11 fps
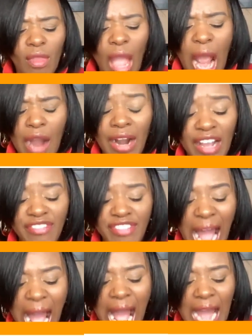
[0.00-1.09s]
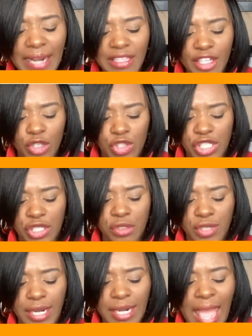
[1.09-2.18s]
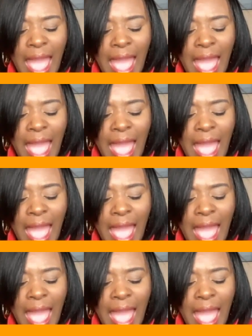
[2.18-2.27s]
are of God, little children,